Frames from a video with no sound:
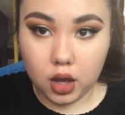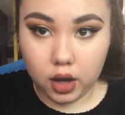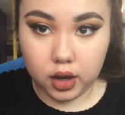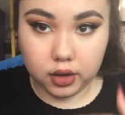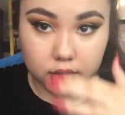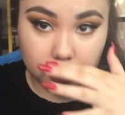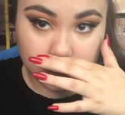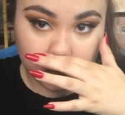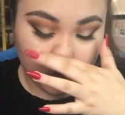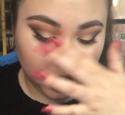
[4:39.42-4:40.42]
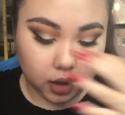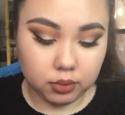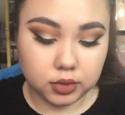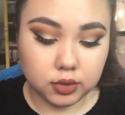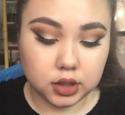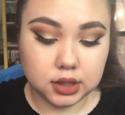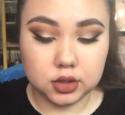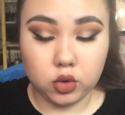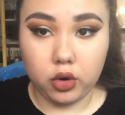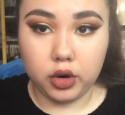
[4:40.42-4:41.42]
Instagram
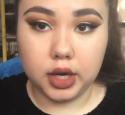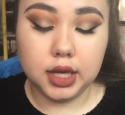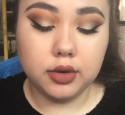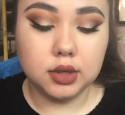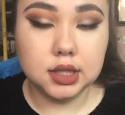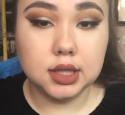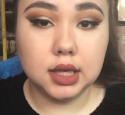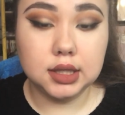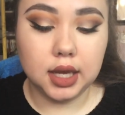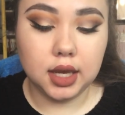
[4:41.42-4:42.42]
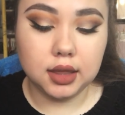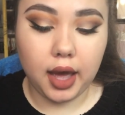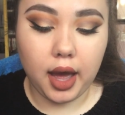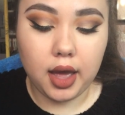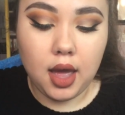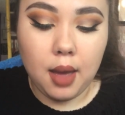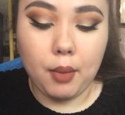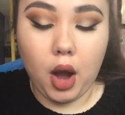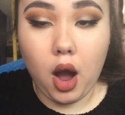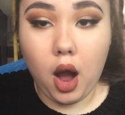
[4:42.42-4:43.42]
story, he was like saying that
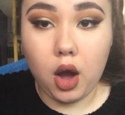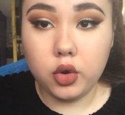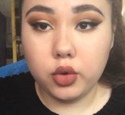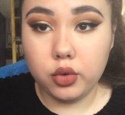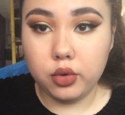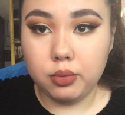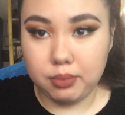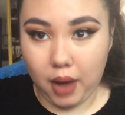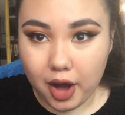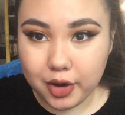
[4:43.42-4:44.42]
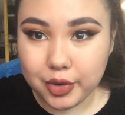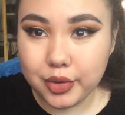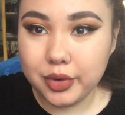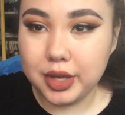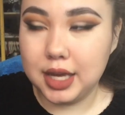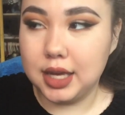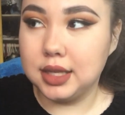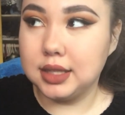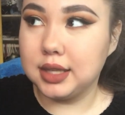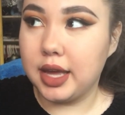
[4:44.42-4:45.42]
Mahu
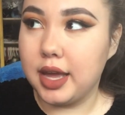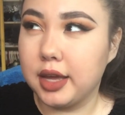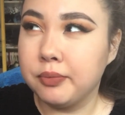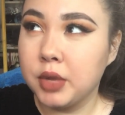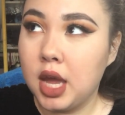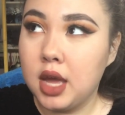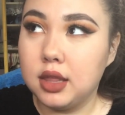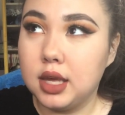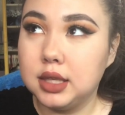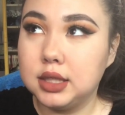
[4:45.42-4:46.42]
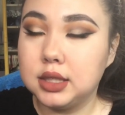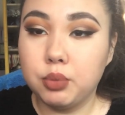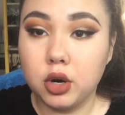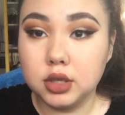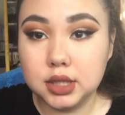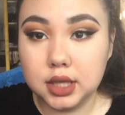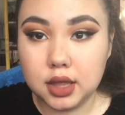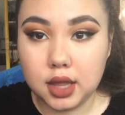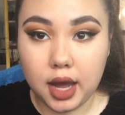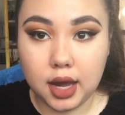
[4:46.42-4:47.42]
is like this
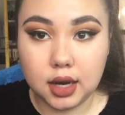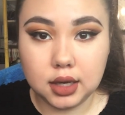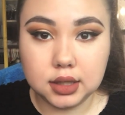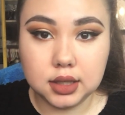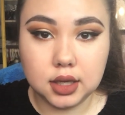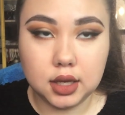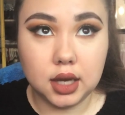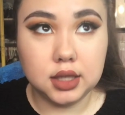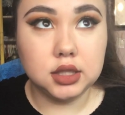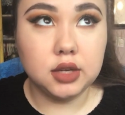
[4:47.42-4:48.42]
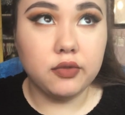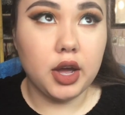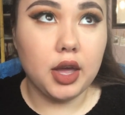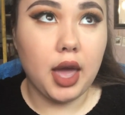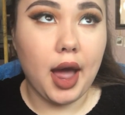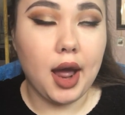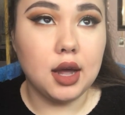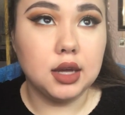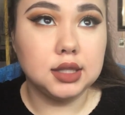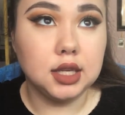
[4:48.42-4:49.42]
person that doesn't identify
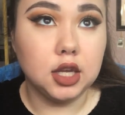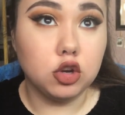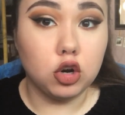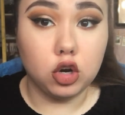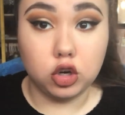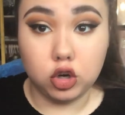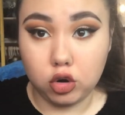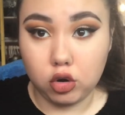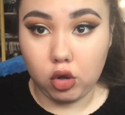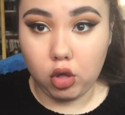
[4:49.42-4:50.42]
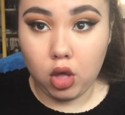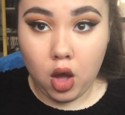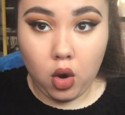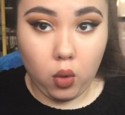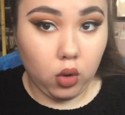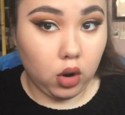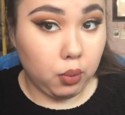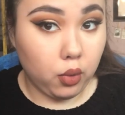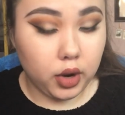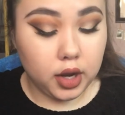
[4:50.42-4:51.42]
as either girl or
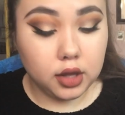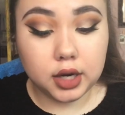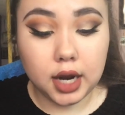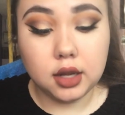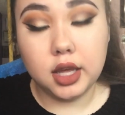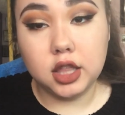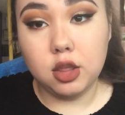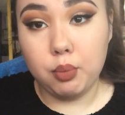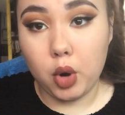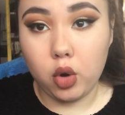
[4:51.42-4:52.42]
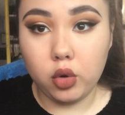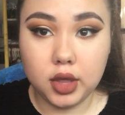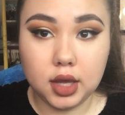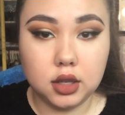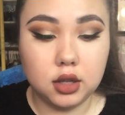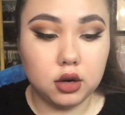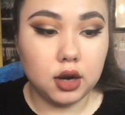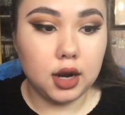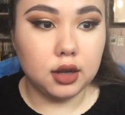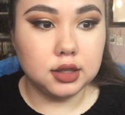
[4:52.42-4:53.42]
boy. They're kind of like the both, and they're
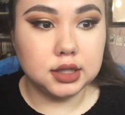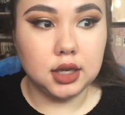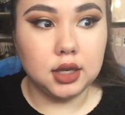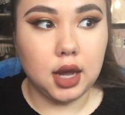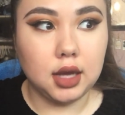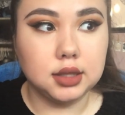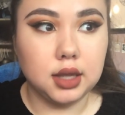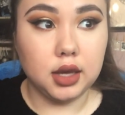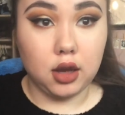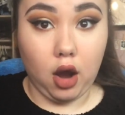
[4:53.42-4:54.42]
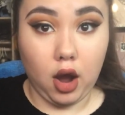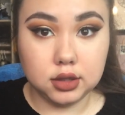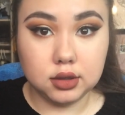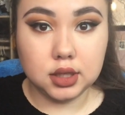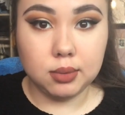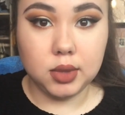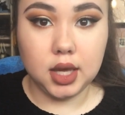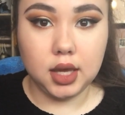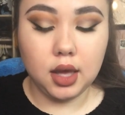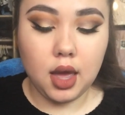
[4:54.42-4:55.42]
kind of seen as like gods or
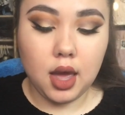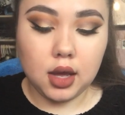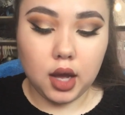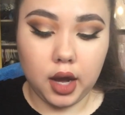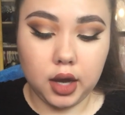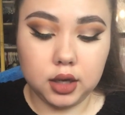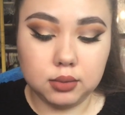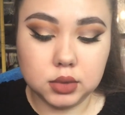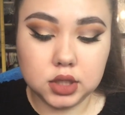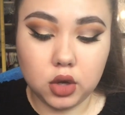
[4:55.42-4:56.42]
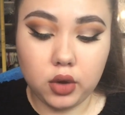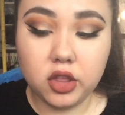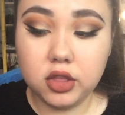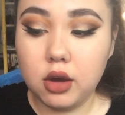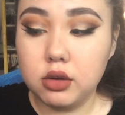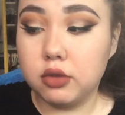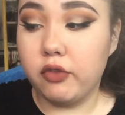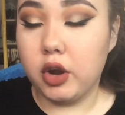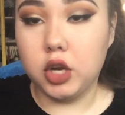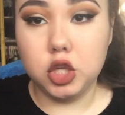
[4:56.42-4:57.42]
something. So I thought that was
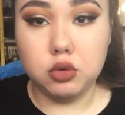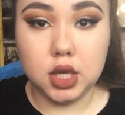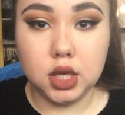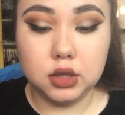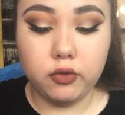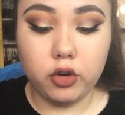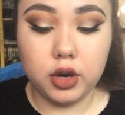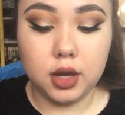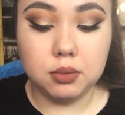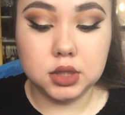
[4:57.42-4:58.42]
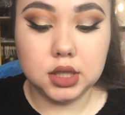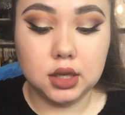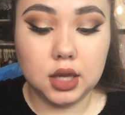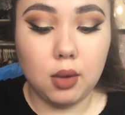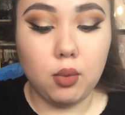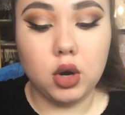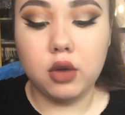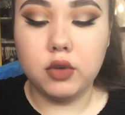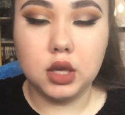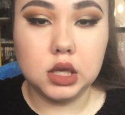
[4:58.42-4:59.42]
very unique for him to name one
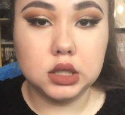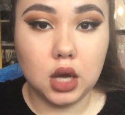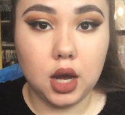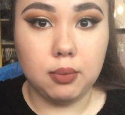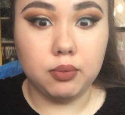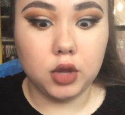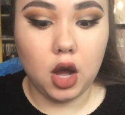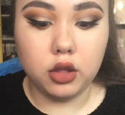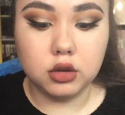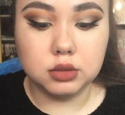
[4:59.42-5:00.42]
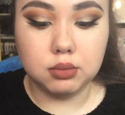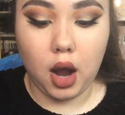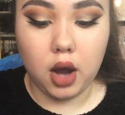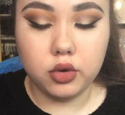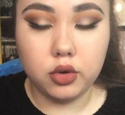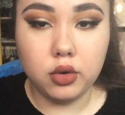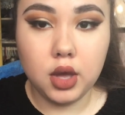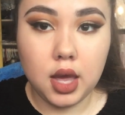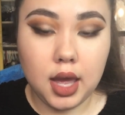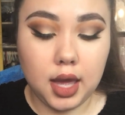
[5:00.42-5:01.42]
of his colors Mahu,
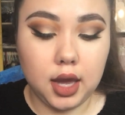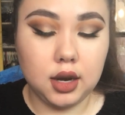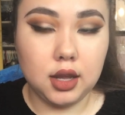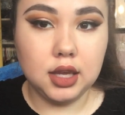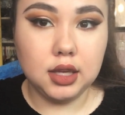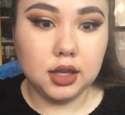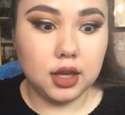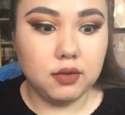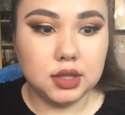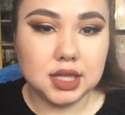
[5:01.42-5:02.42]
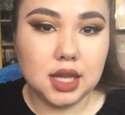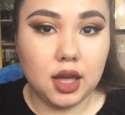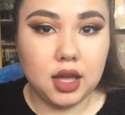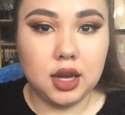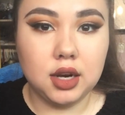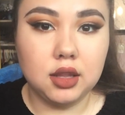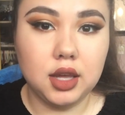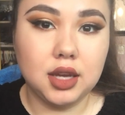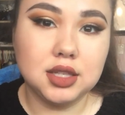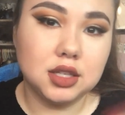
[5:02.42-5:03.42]
and he even said that he kind of
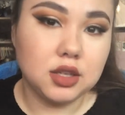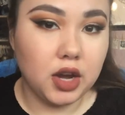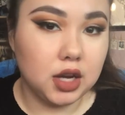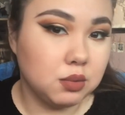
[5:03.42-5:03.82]
like identified